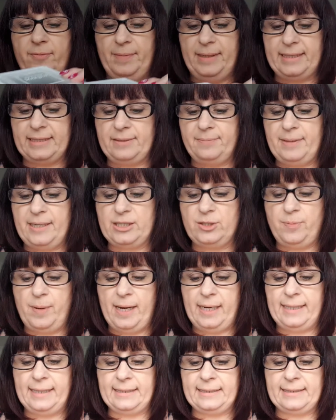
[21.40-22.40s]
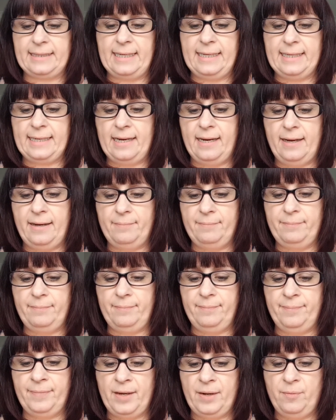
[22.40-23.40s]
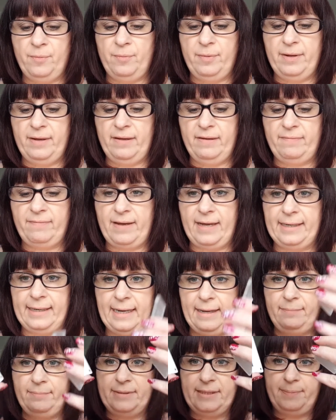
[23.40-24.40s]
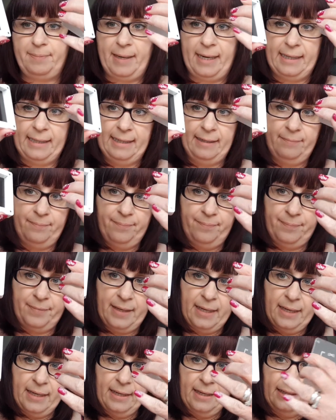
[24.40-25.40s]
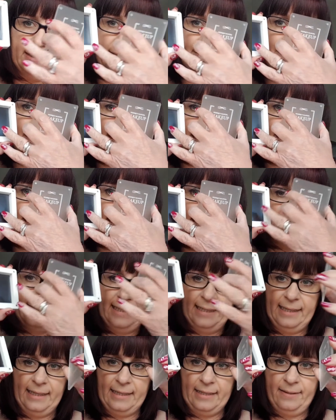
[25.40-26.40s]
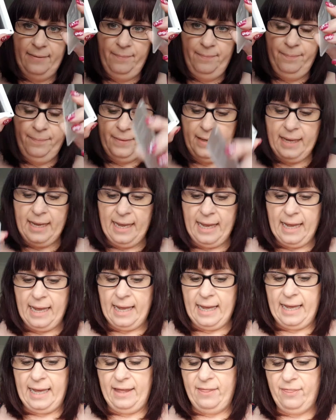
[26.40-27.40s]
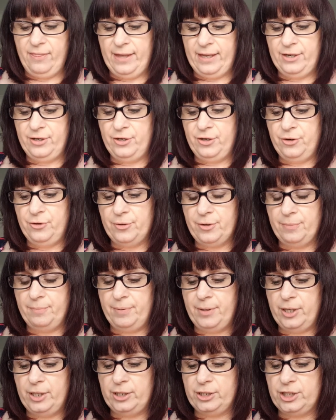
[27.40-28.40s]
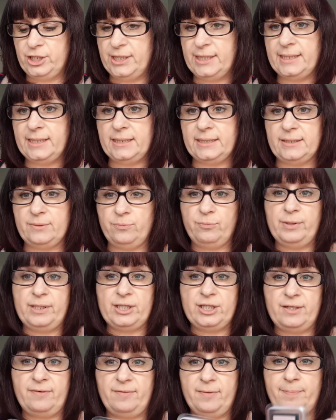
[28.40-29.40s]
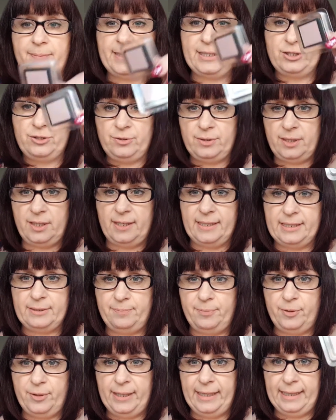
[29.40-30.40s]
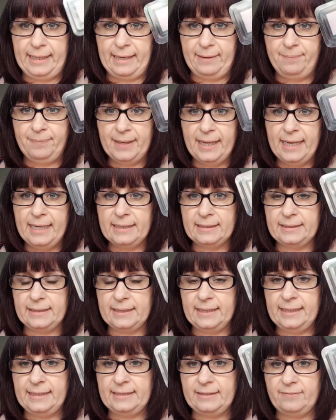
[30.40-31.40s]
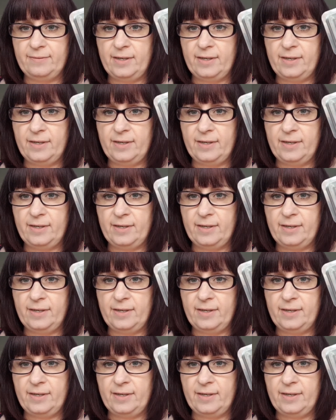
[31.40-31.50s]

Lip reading: mix and match palettes, they come with an empty palette. It's magnetic. And then you can purchase whichever bits you'd like to put in it. So these are